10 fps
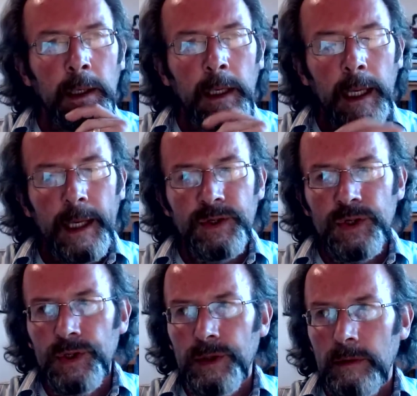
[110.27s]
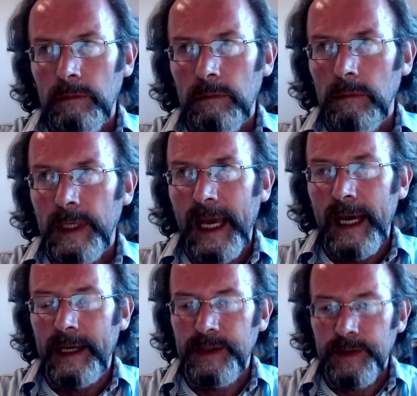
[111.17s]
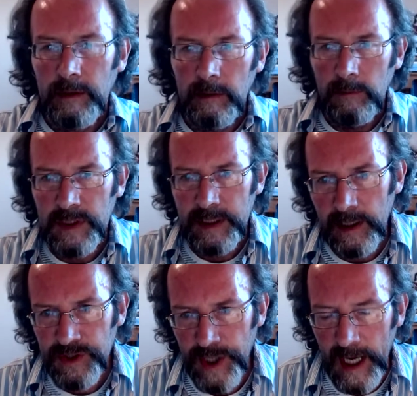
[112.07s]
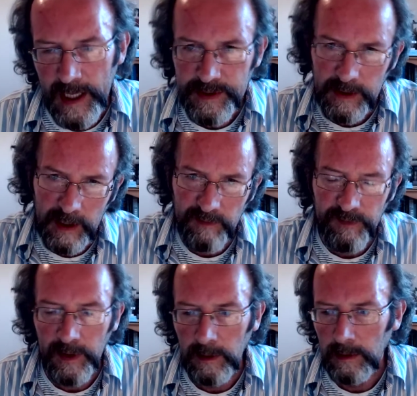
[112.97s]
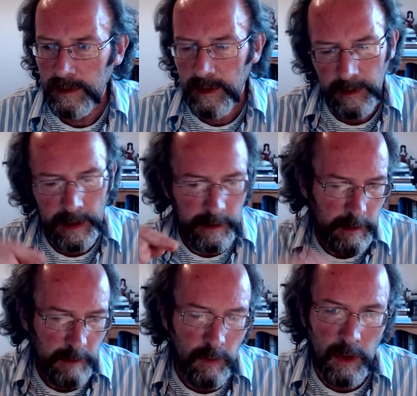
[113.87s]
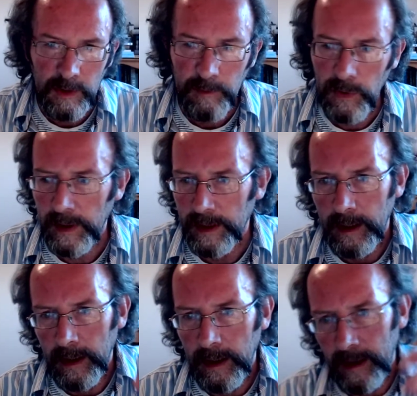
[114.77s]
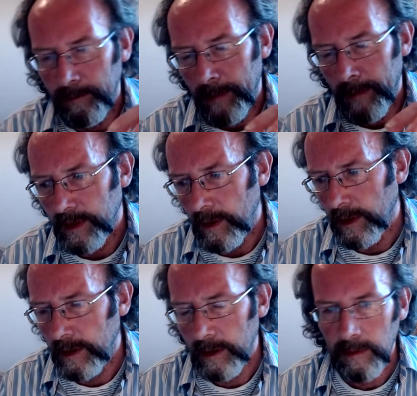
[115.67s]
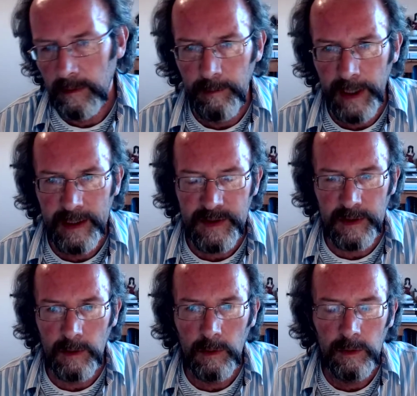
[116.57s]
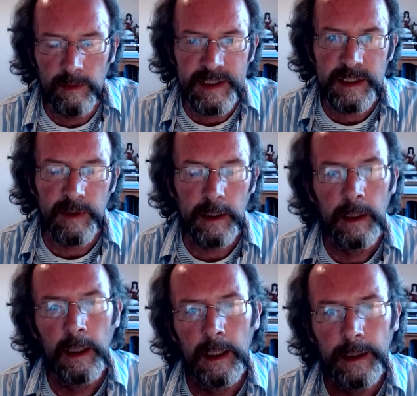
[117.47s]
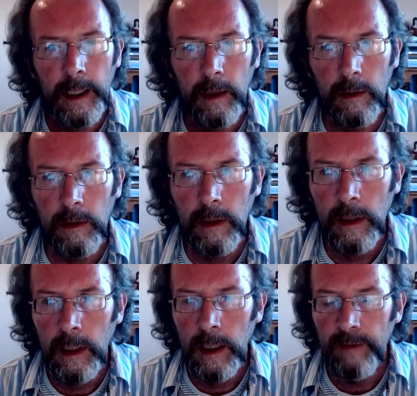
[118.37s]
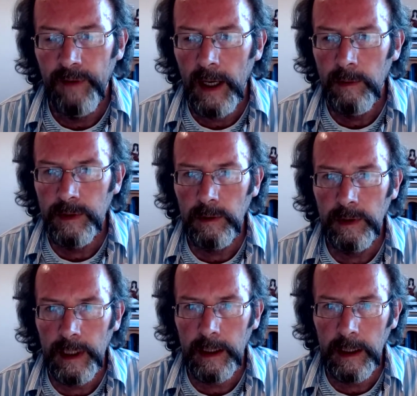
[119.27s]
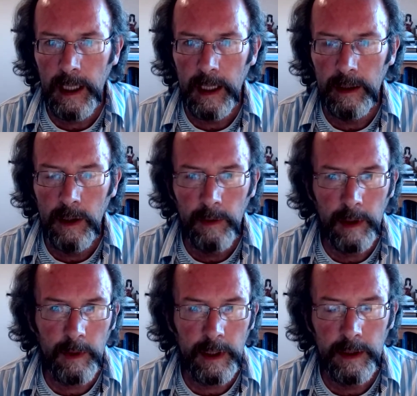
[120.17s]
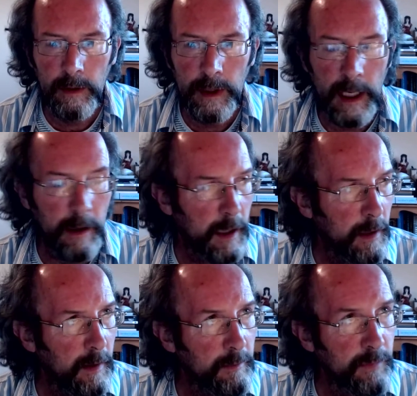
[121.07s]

each cast was slush cast and then filled, and then a rod put in it and then mounted on a base and all the rest of it. Now, if I were doing that again, knowing what I know now, I learned